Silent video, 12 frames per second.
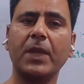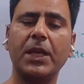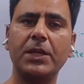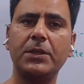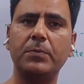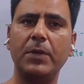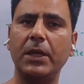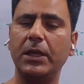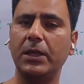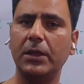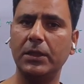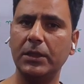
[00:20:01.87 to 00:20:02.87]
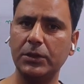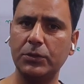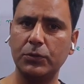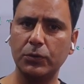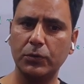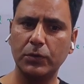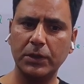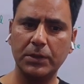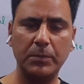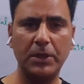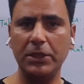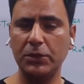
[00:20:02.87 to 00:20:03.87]
it may lead to
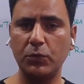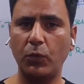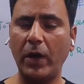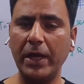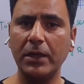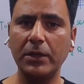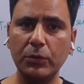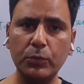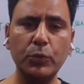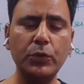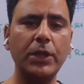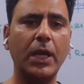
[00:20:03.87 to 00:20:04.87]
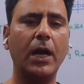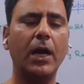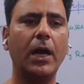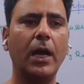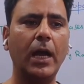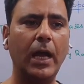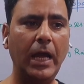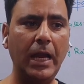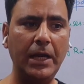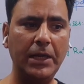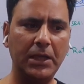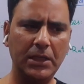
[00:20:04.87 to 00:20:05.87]
viral pneumonia,
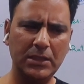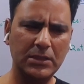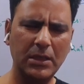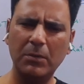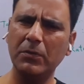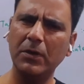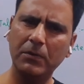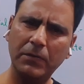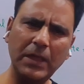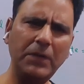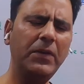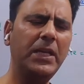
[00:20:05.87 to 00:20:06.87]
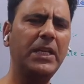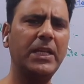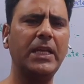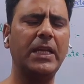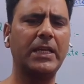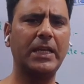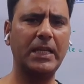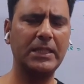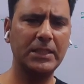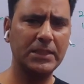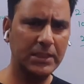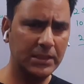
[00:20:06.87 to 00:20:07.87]
and in some very rare
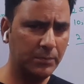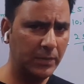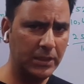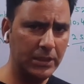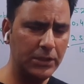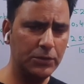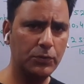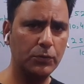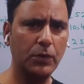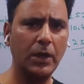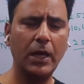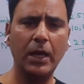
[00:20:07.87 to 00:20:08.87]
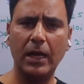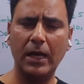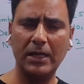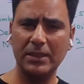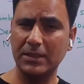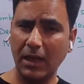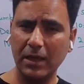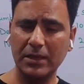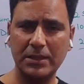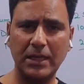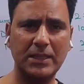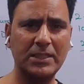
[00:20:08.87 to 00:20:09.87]
cases, it may lead to
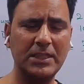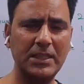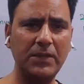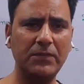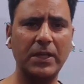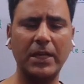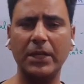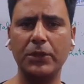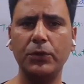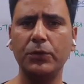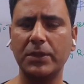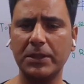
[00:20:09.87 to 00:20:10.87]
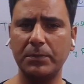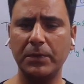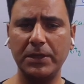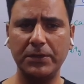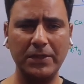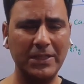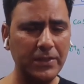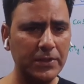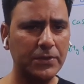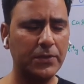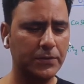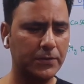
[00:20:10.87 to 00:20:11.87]
SARS, that's severe acute respiratory
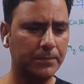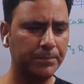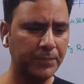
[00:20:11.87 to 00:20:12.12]
distress.